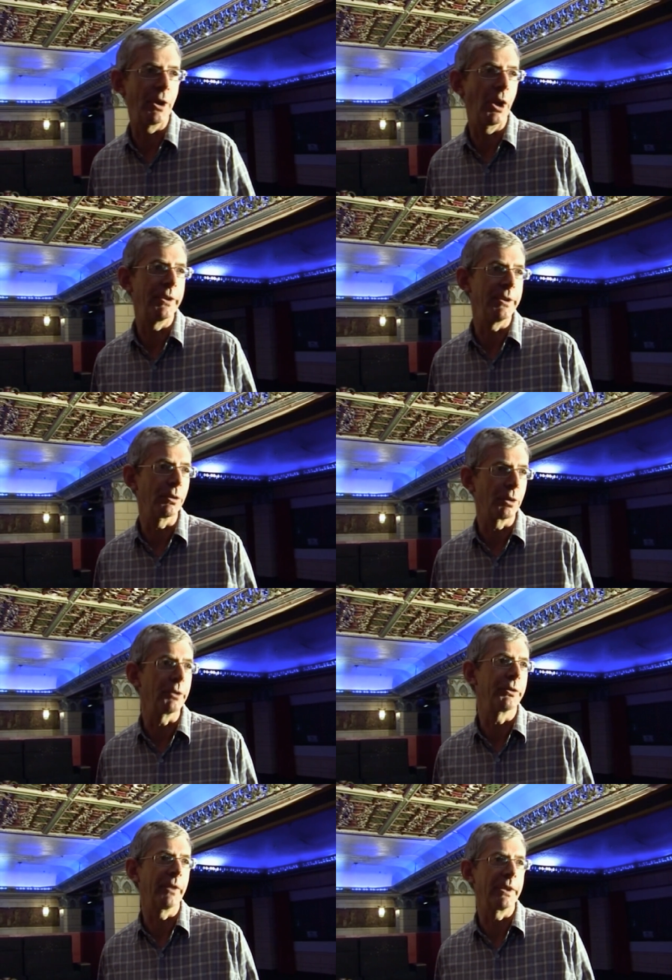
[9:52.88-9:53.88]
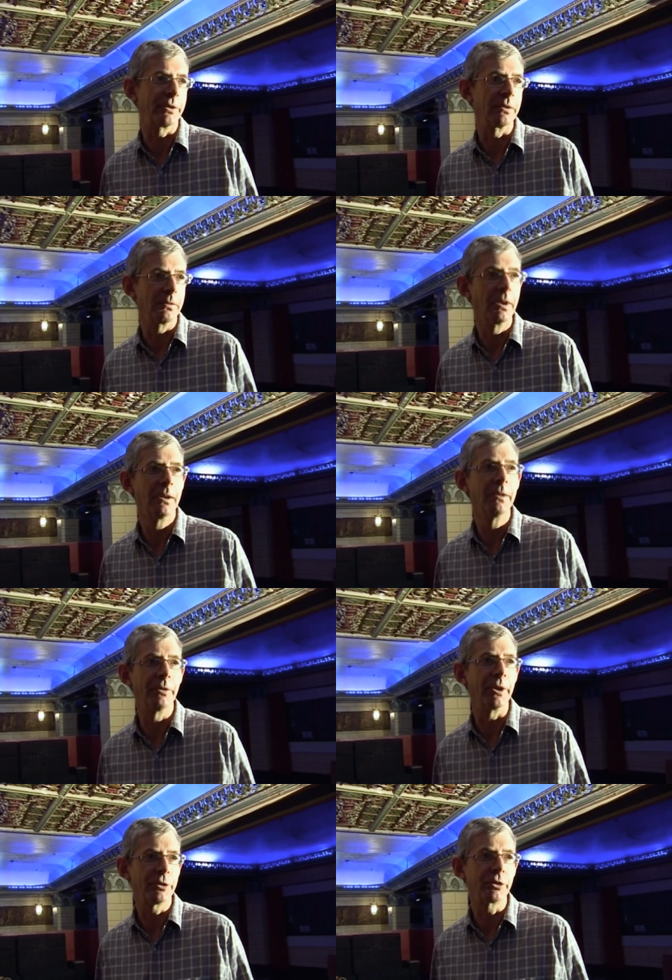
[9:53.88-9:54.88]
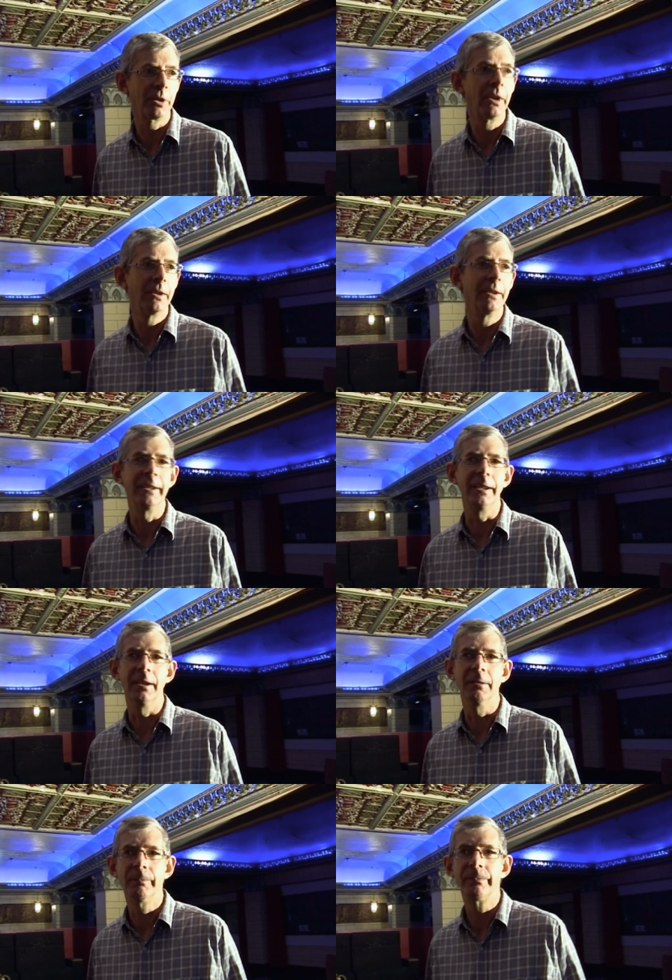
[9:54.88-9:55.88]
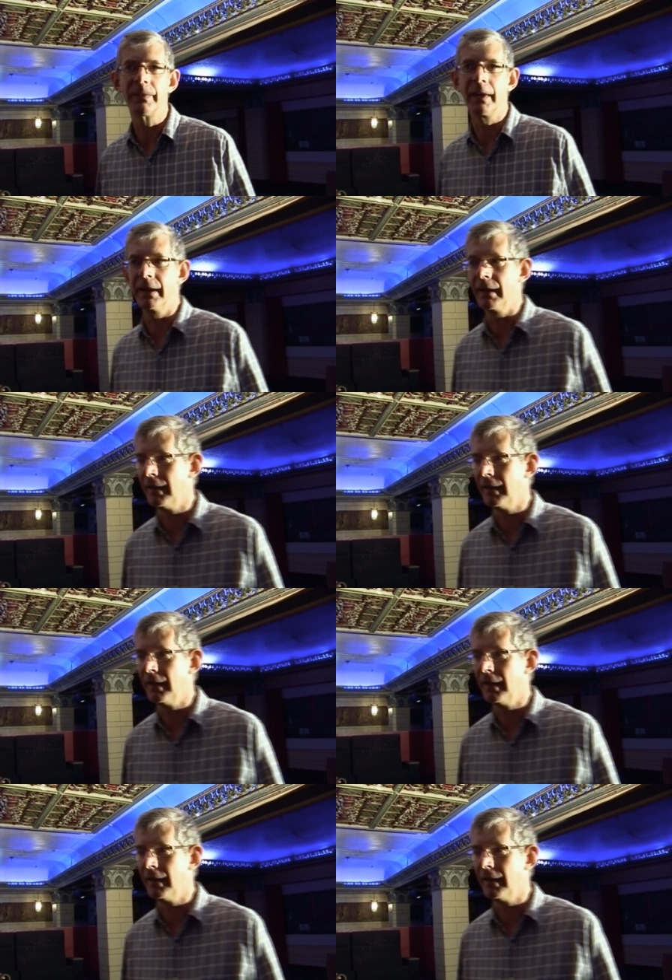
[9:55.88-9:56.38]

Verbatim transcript: the ideal conservation finish. If yeah. this was a Roman yeah.